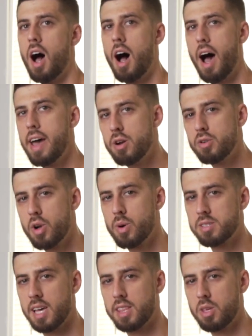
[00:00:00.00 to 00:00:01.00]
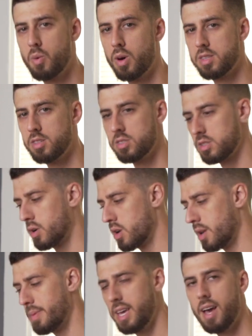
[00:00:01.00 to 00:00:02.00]
I don't know exactly what this is
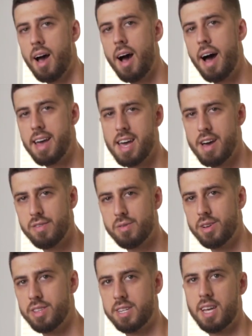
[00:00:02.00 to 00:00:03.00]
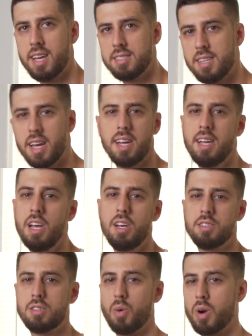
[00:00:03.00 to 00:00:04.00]
going to be. I haven't run the test yet,
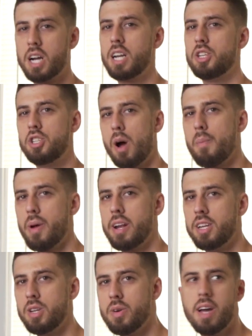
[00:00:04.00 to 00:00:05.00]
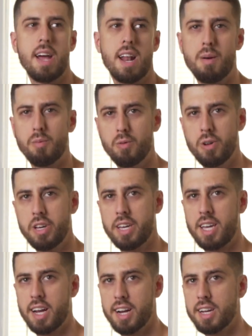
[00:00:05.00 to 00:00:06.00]
so we're gonna jump right into it, and I'm really
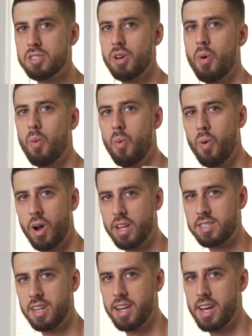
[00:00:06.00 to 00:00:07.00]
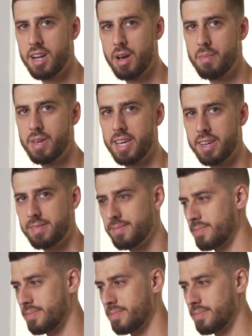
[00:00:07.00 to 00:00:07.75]
curious what it's gonna end up being.